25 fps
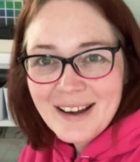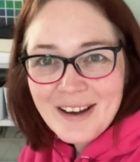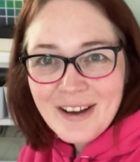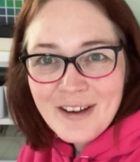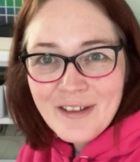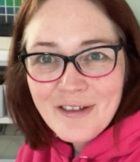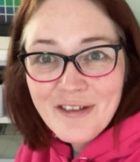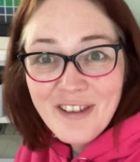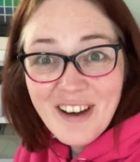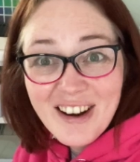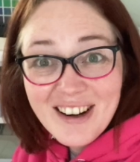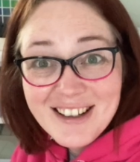
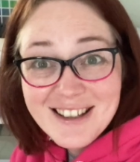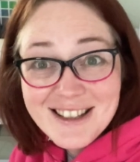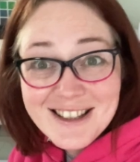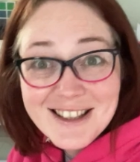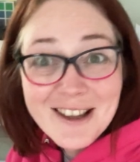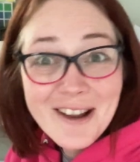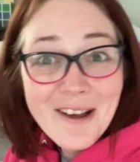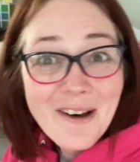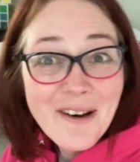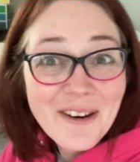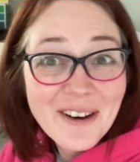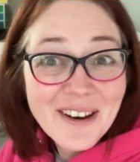fun
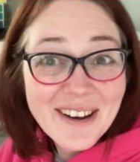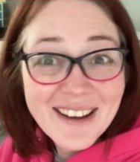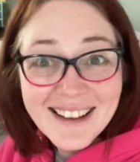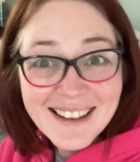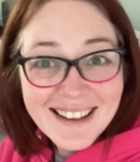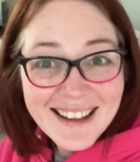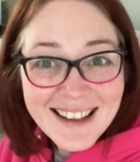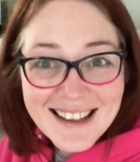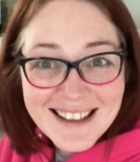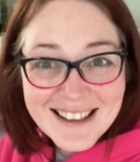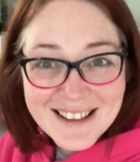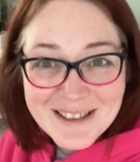slog.
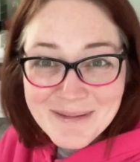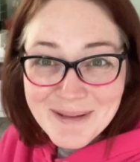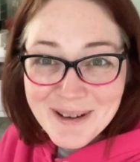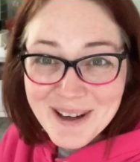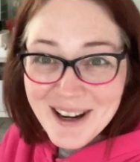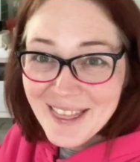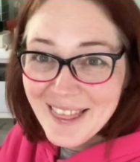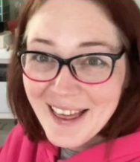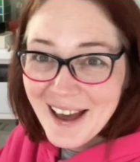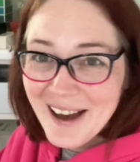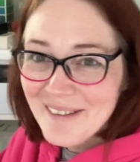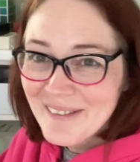Let's put
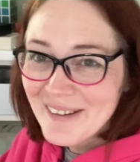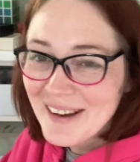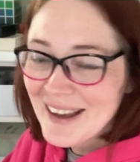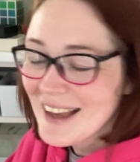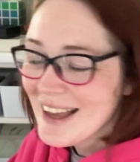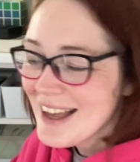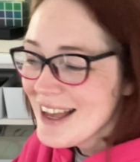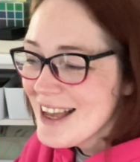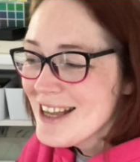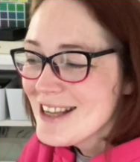it that way.